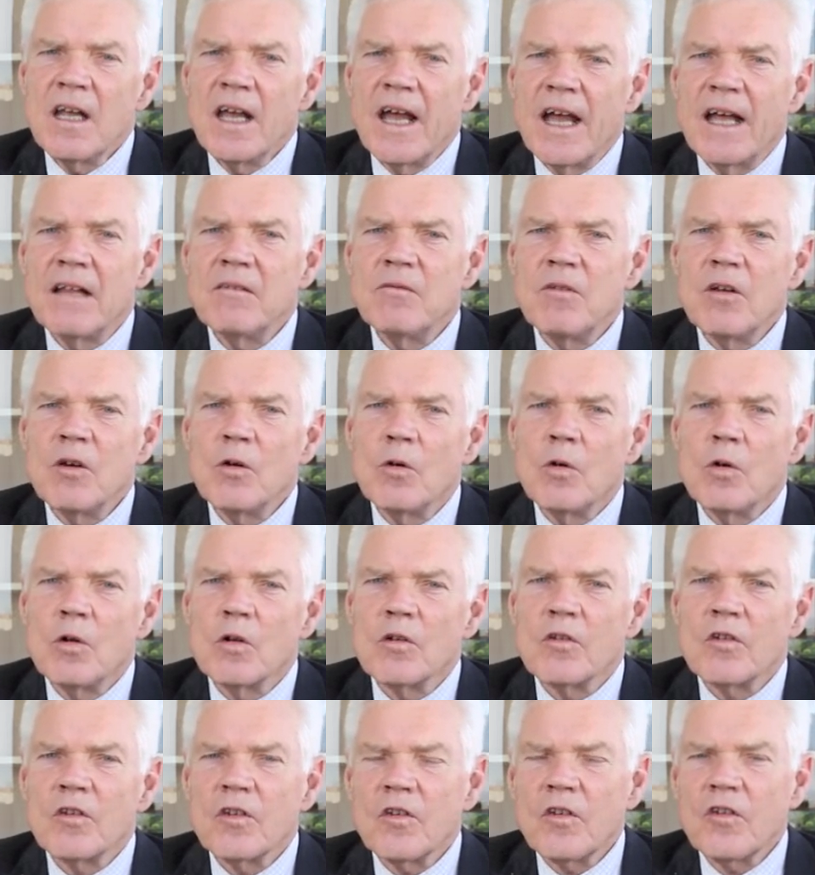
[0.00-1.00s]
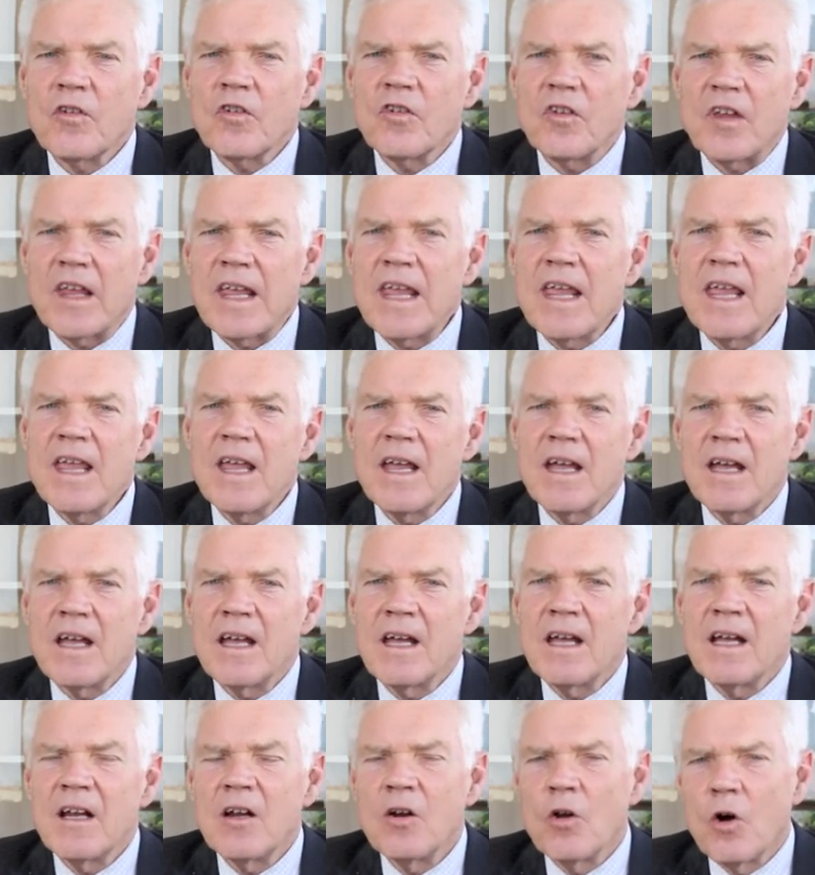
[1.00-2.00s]
And we also see,
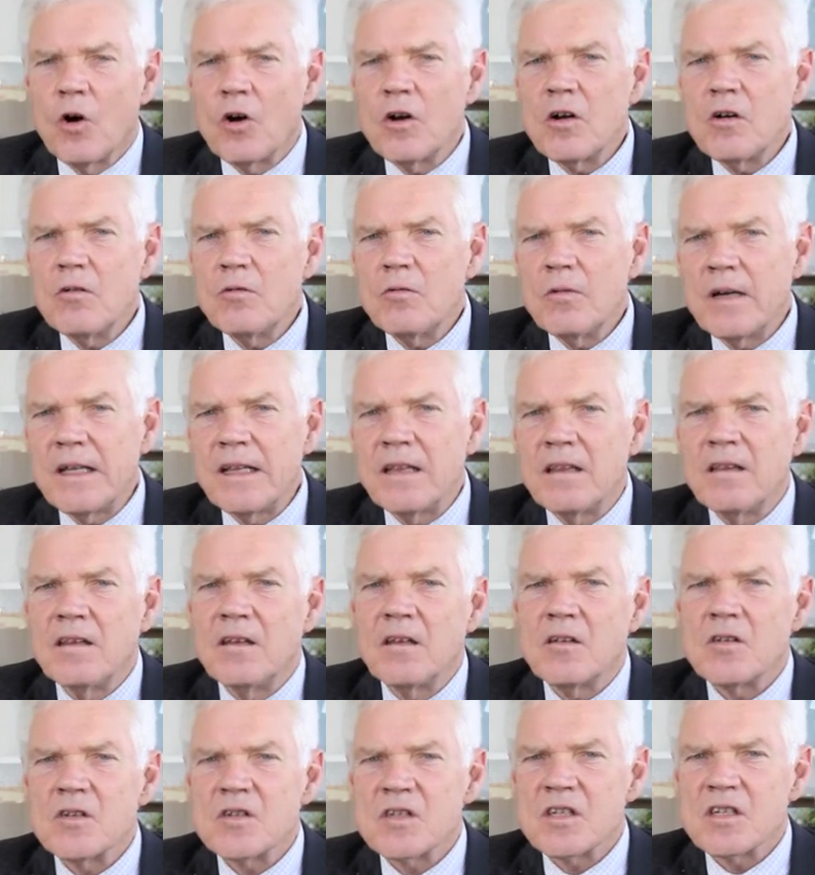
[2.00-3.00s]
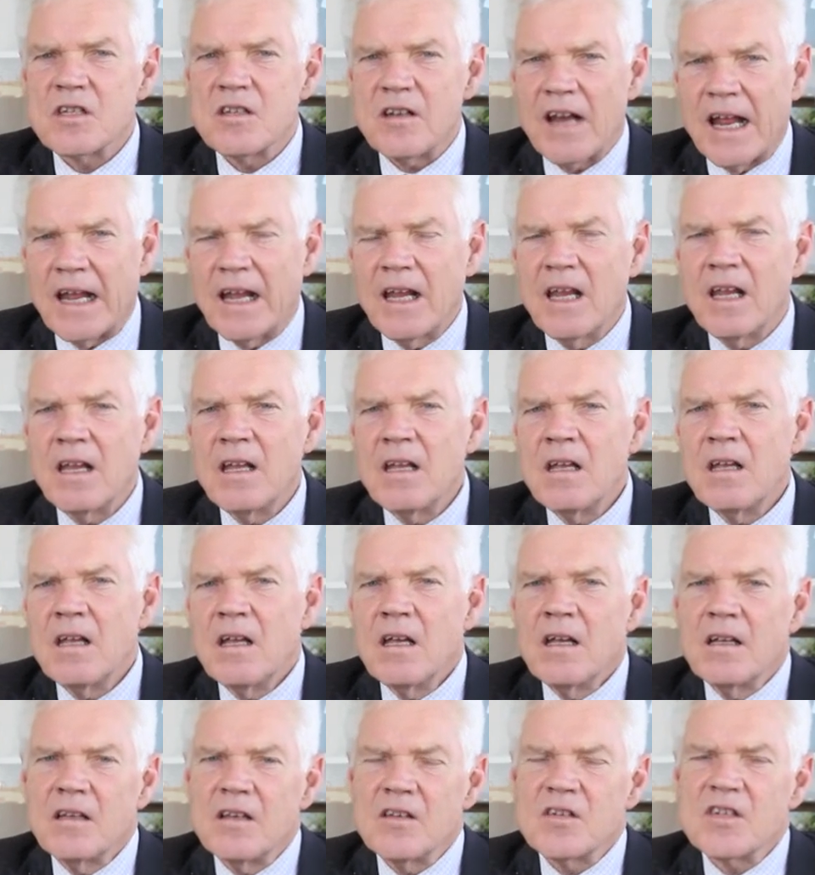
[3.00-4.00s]
uh, along with the, strength,
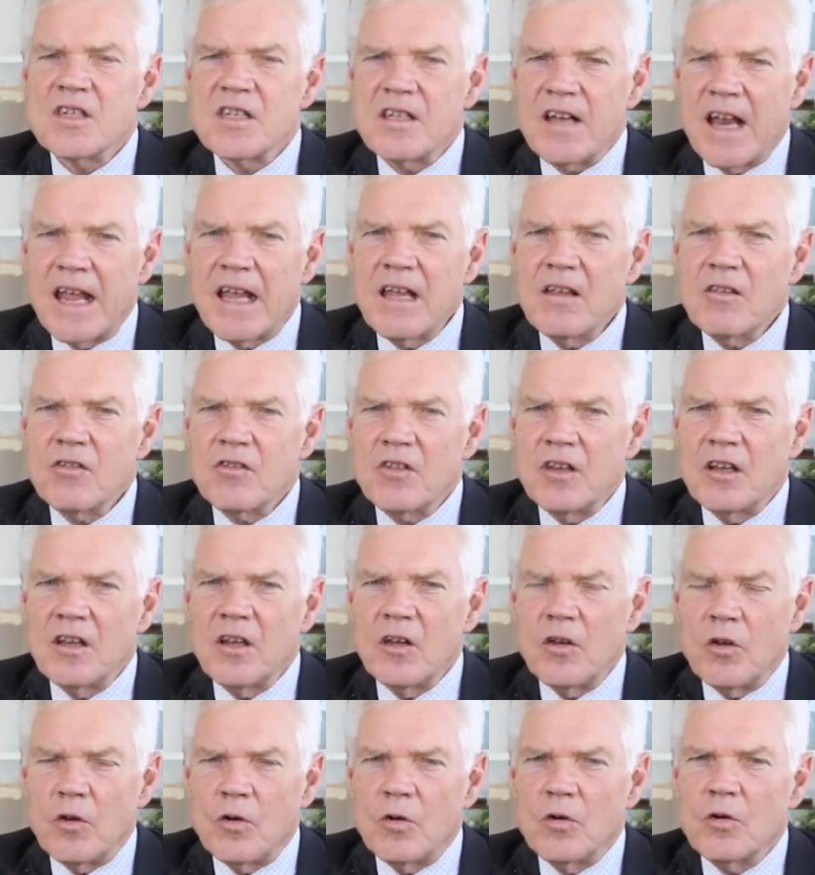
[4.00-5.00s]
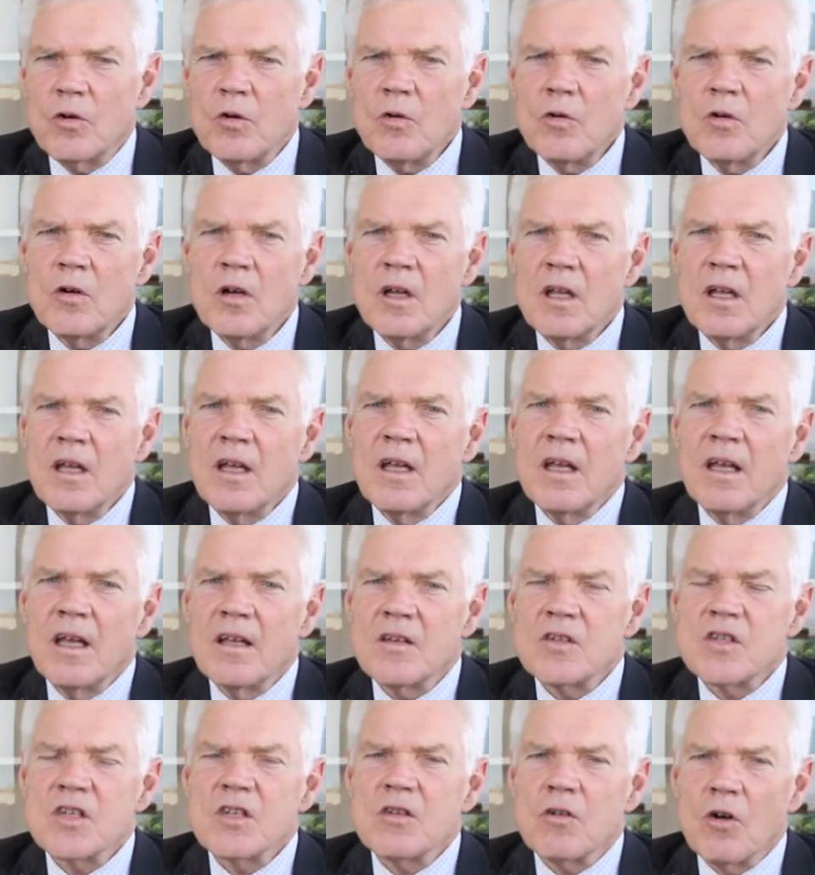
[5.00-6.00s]
the strength in the euro,
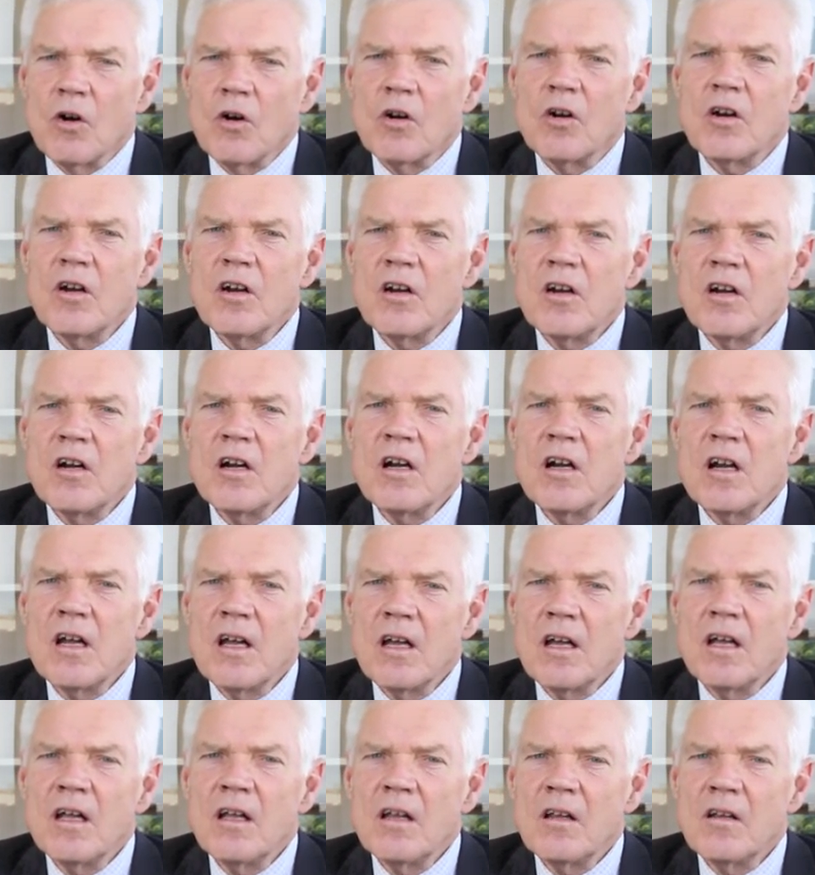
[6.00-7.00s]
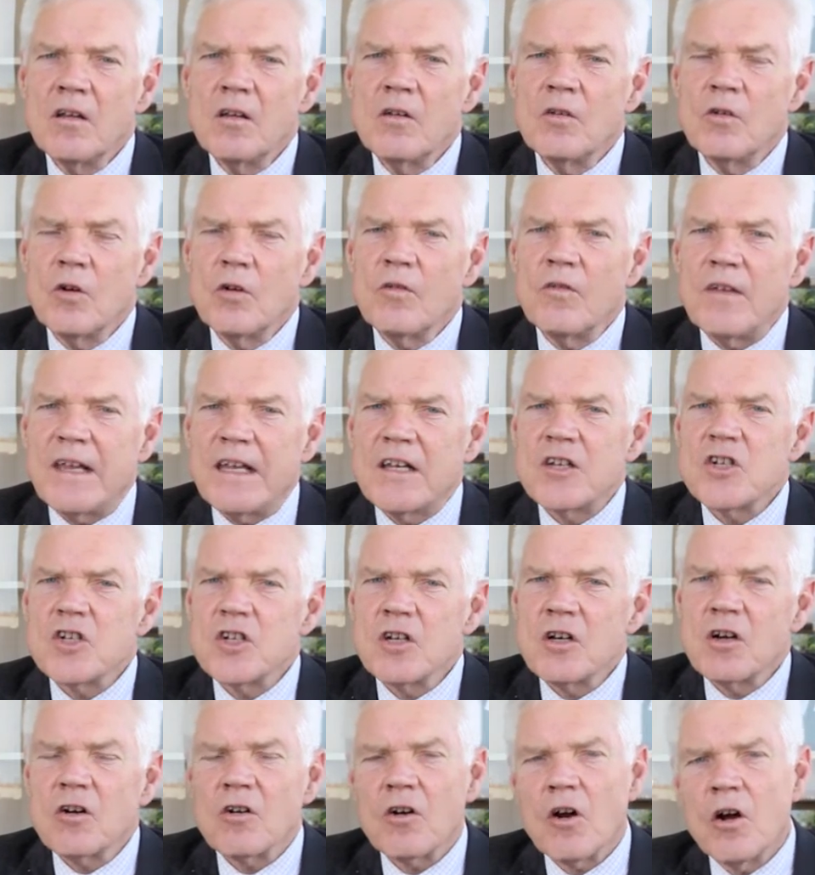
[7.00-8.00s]
a stronger uh,
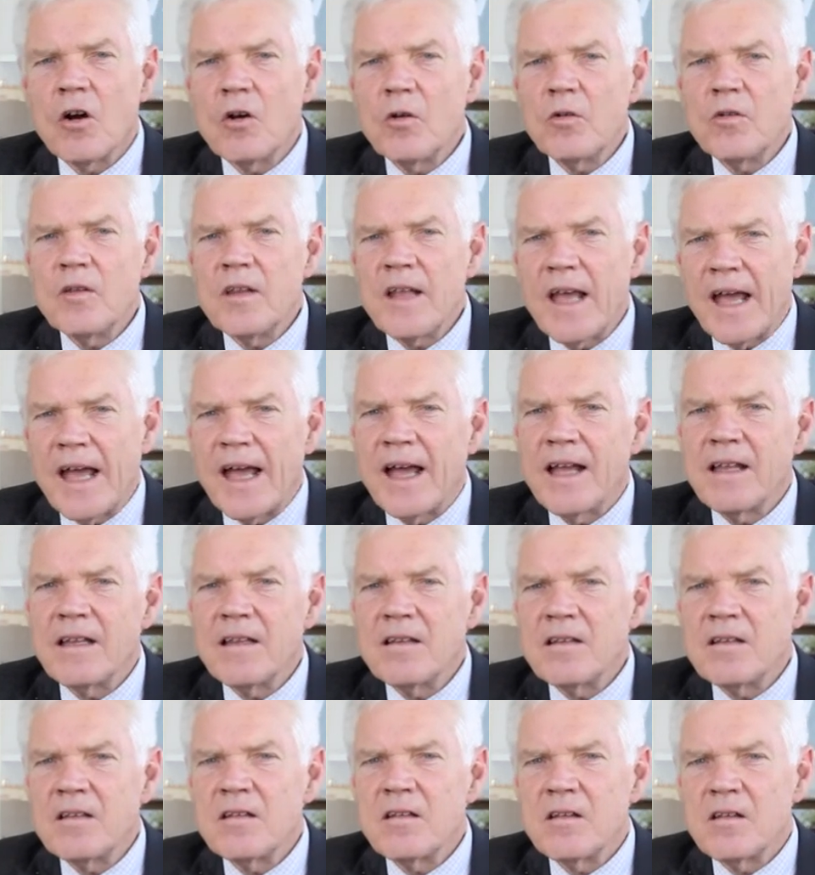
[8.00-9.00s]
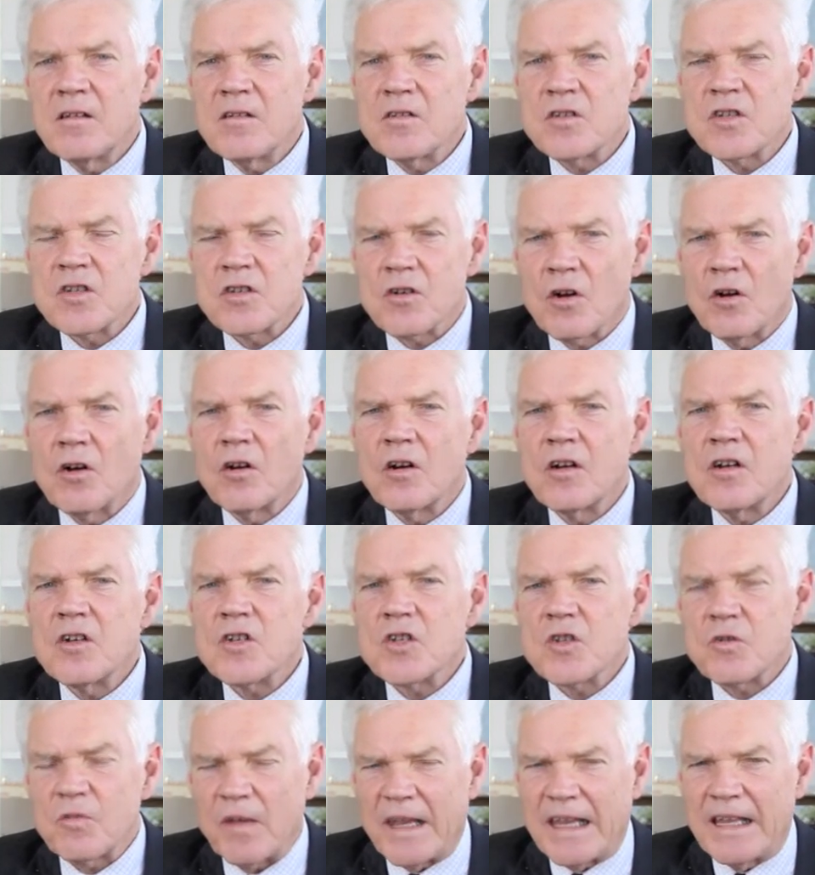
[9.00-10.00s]
Norwegian crown and uh, stronger
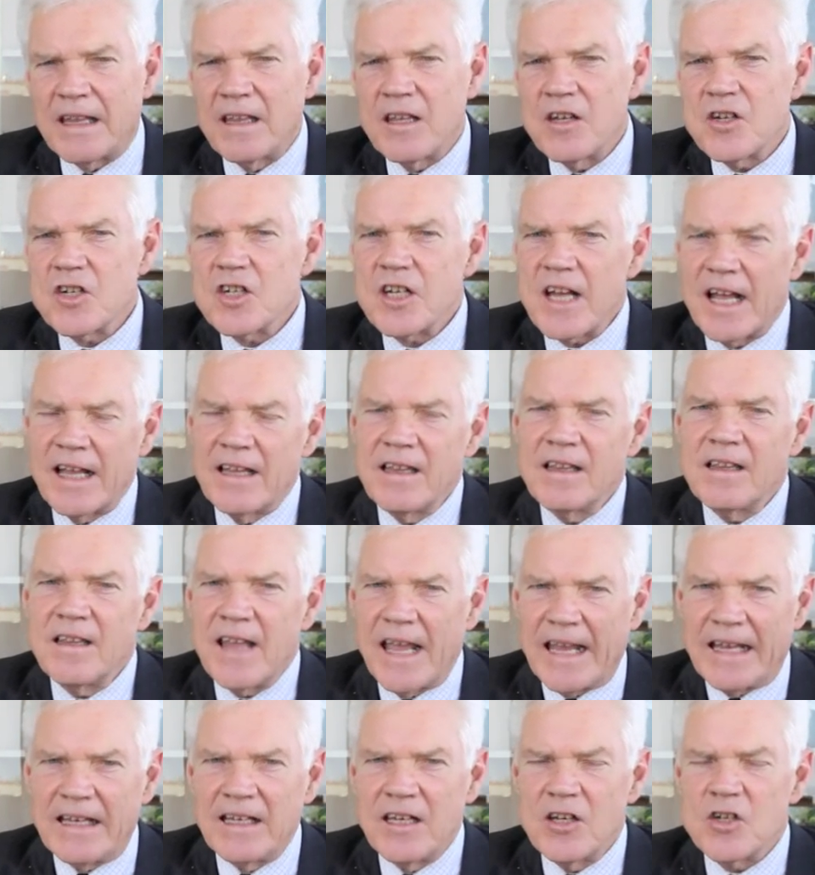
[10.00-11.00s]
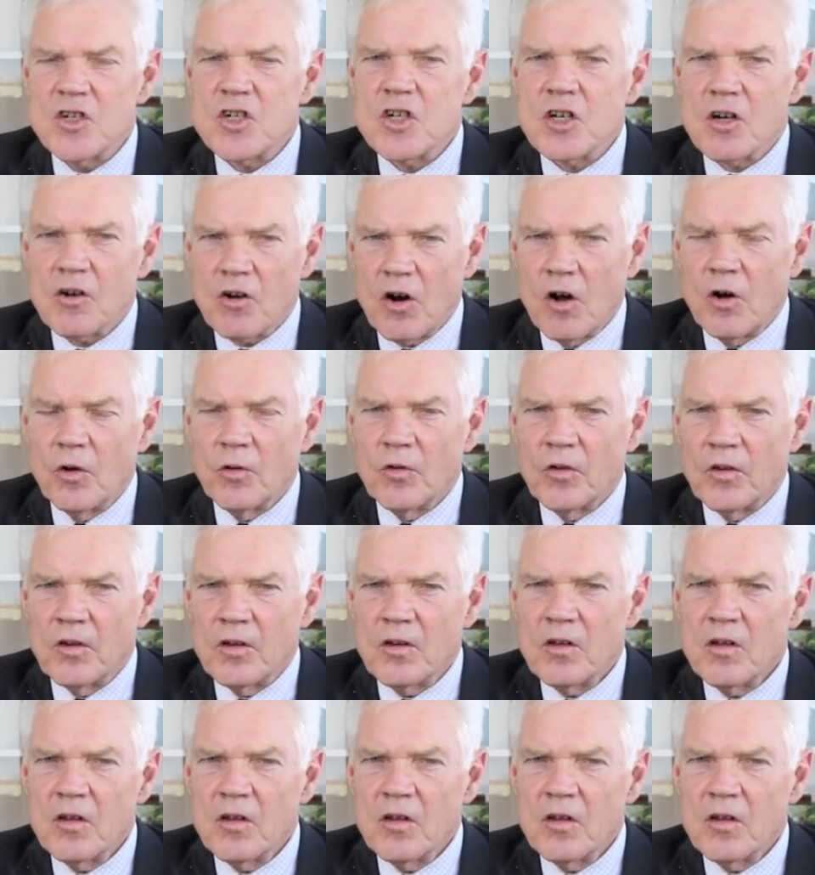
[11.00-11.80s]
Swedish and Danish crown.